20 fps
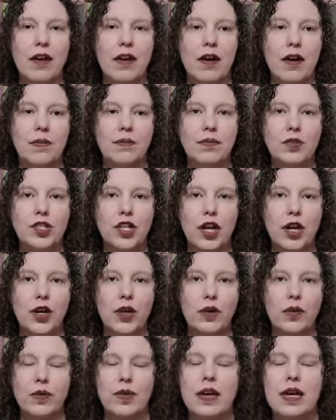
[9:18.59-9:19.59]
Um,
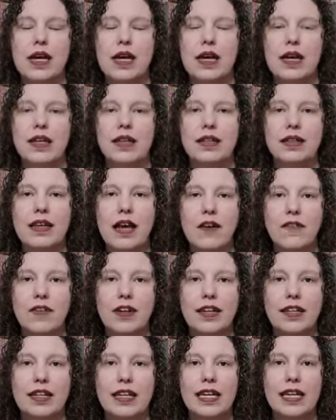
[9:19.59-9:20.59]
so
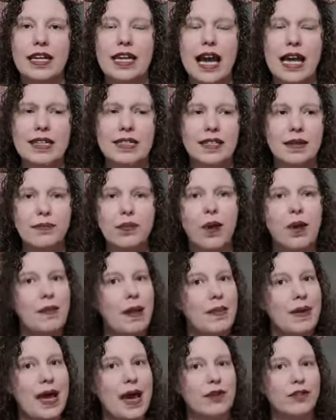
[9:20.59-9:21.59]
definitely at some point
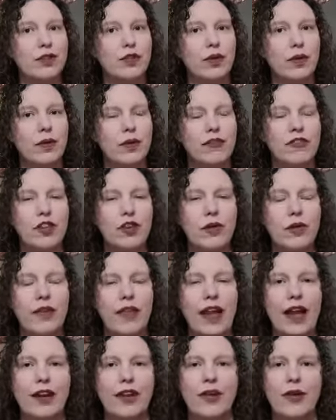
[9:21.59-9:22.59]
maybe I'll do a review on
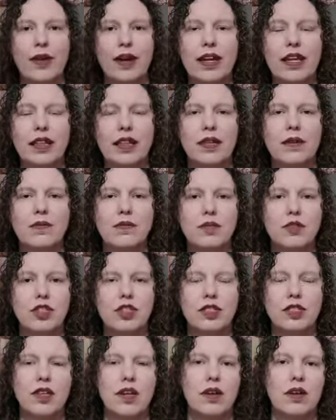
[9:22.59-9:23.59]
that curriculum
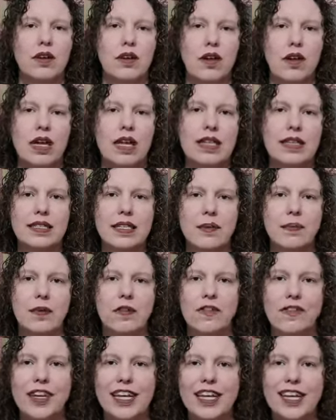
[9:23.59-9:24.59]
just in a
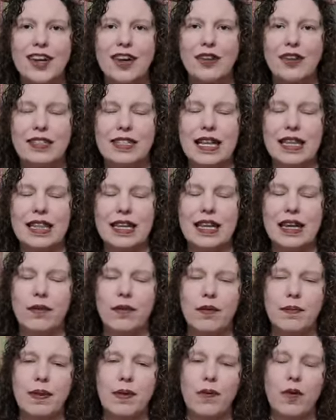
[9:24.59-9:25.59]
separate video because I think it
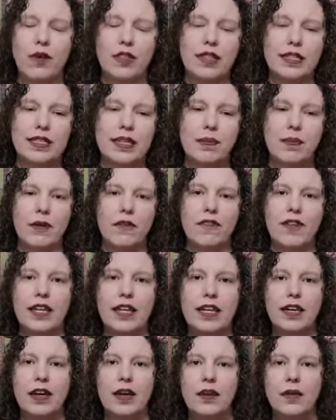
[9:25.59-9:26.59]
would be worth a separate
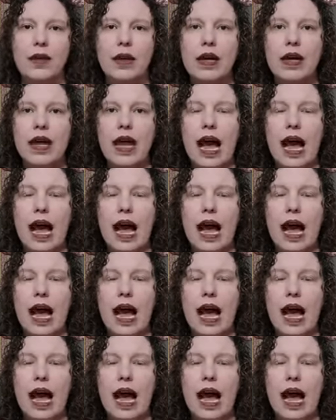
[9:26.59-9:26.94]
video.